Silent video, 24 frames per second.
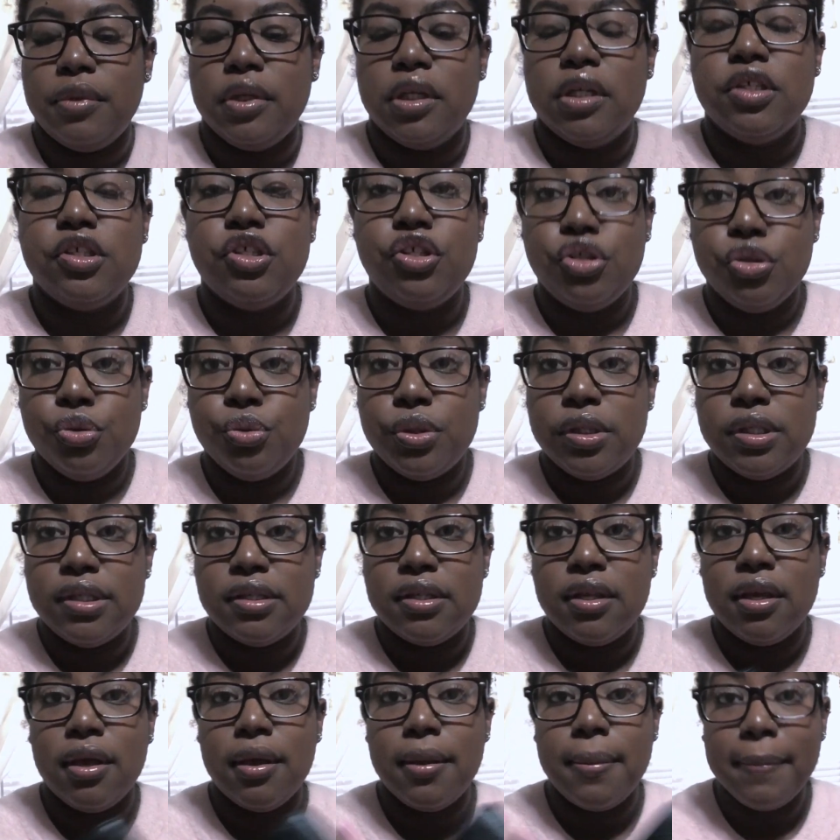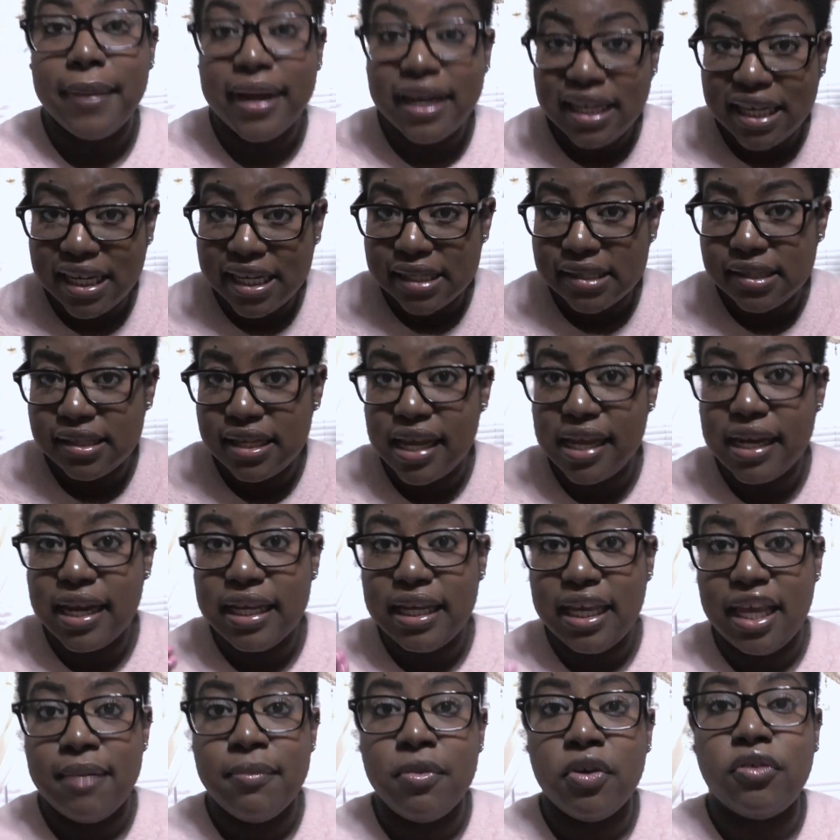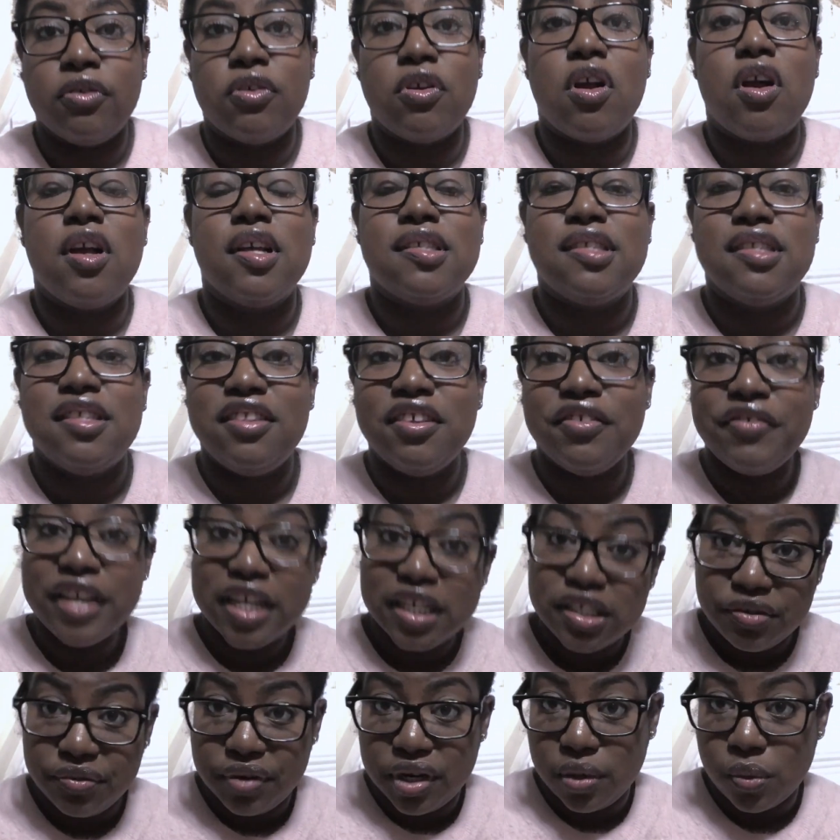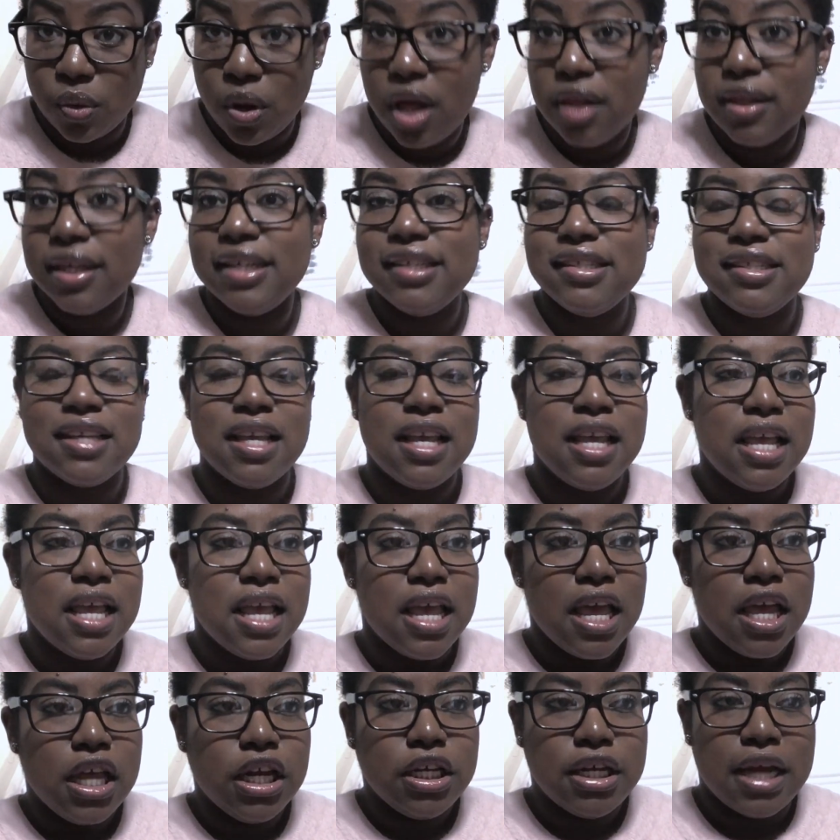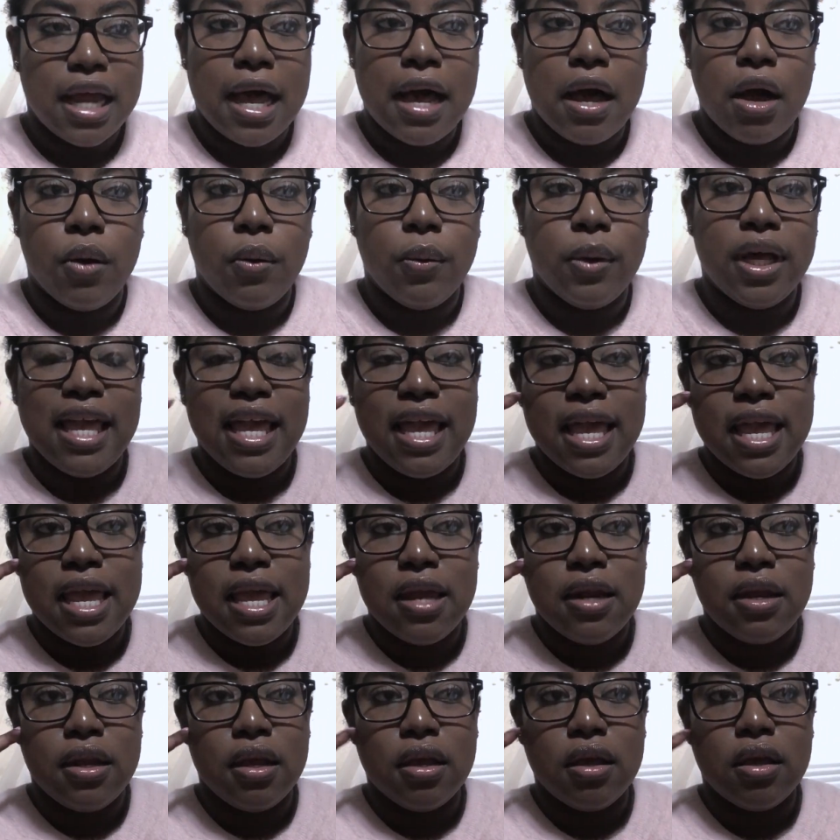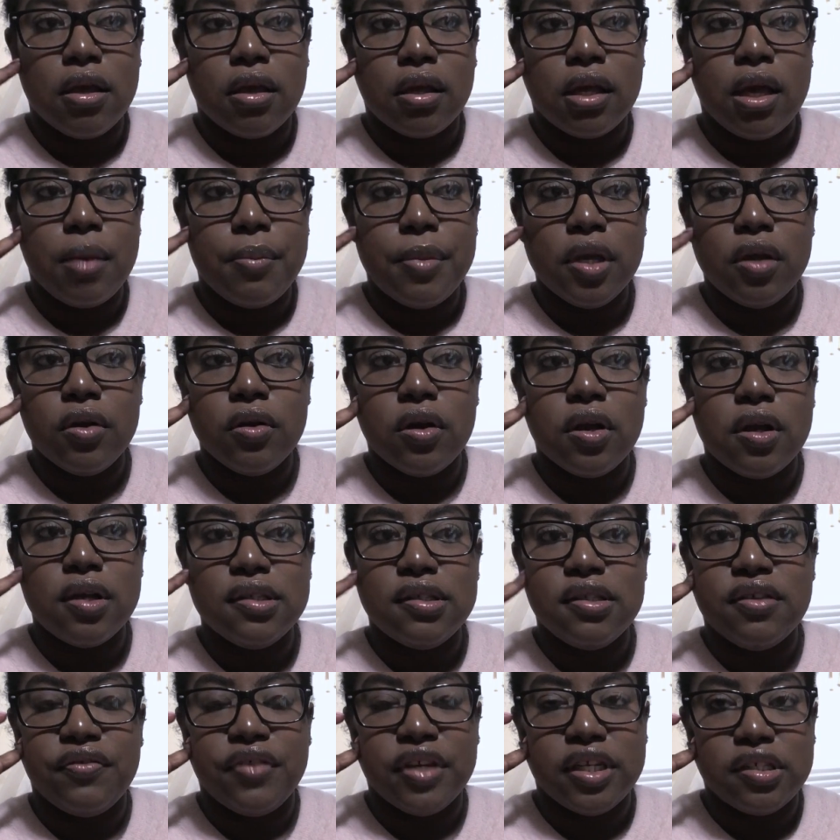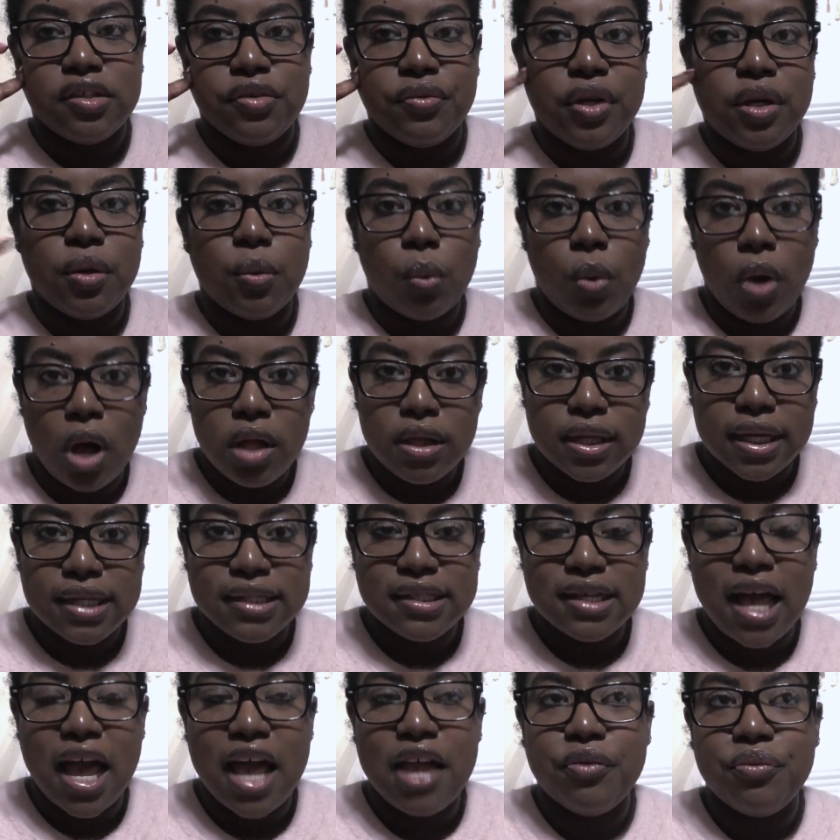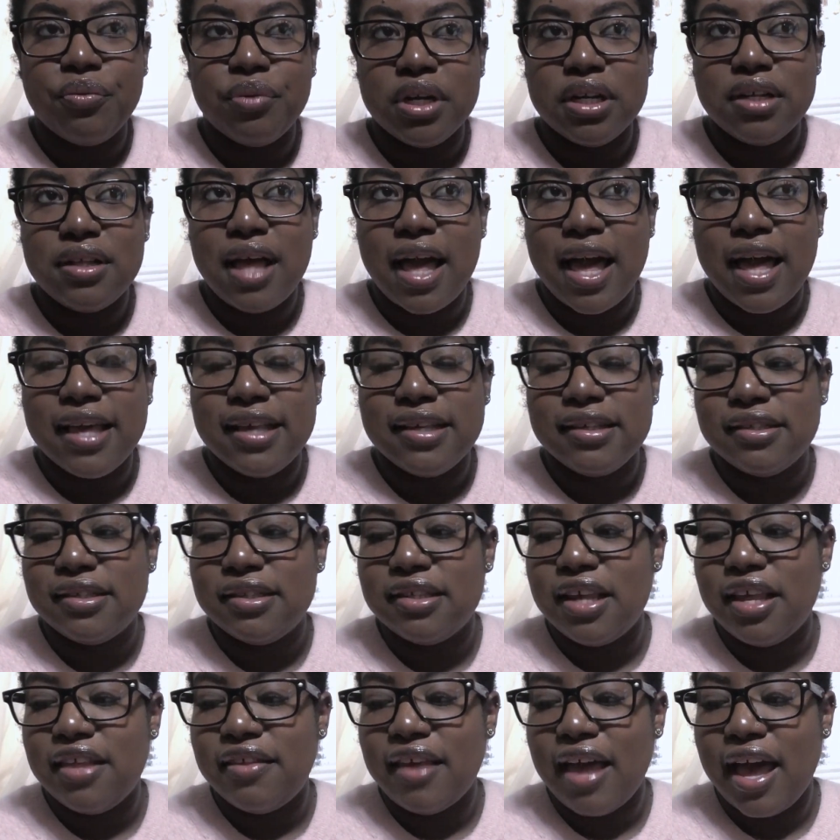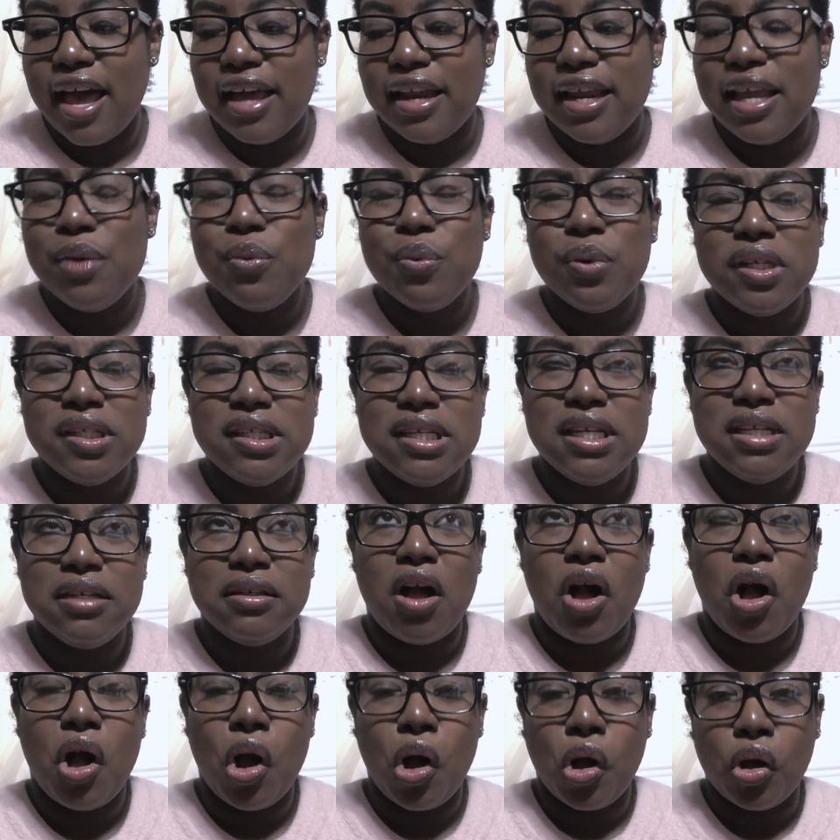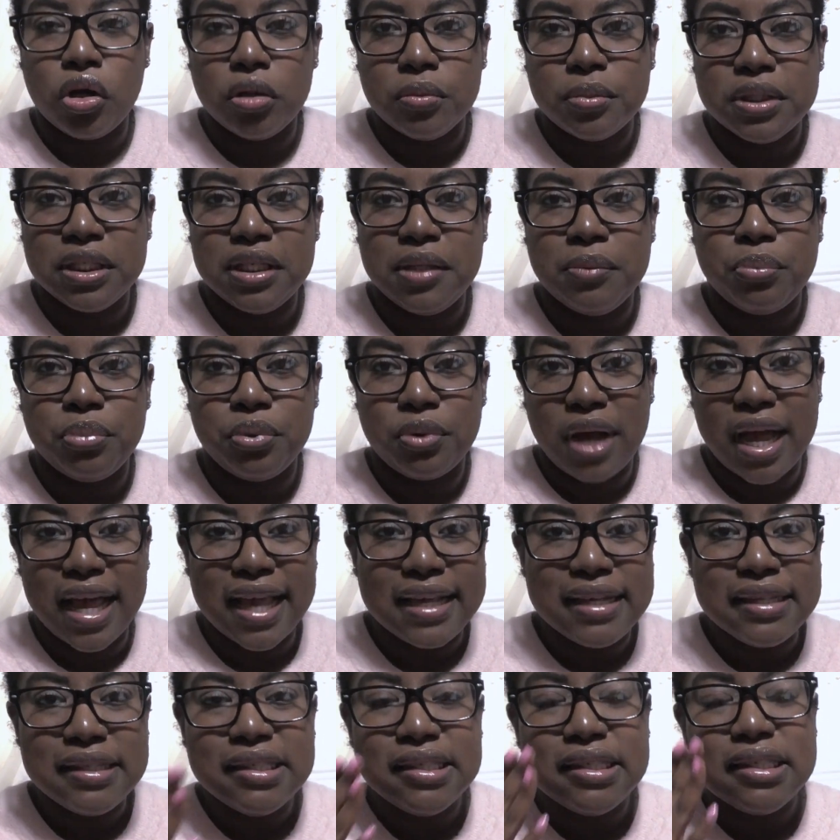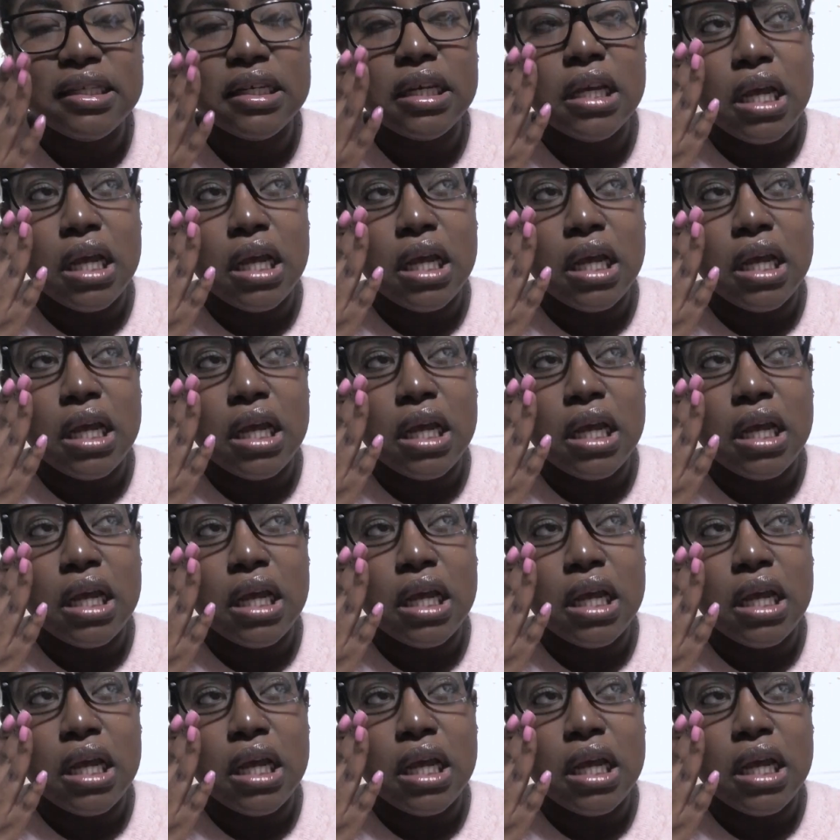suits my needs. And I came across the Victorine wallet. Now, in coming across the Victorine wallet, I realized that it wasn't horribly priced,